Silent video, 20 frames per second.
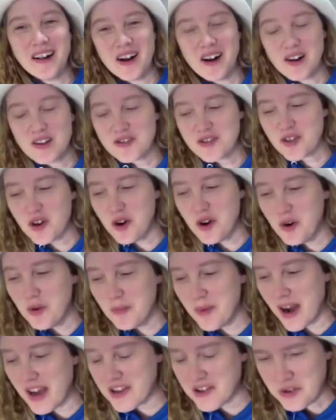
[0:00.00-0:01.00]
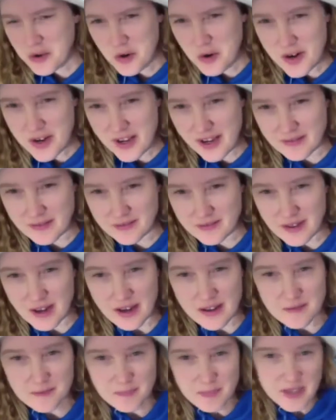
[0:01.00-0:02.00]
so my story,
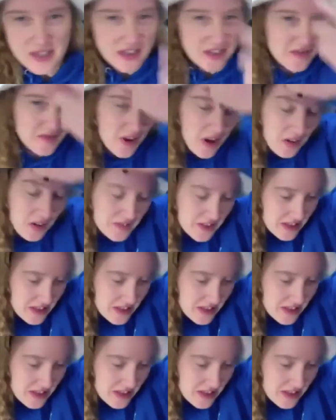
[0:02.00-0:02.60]
I've been involved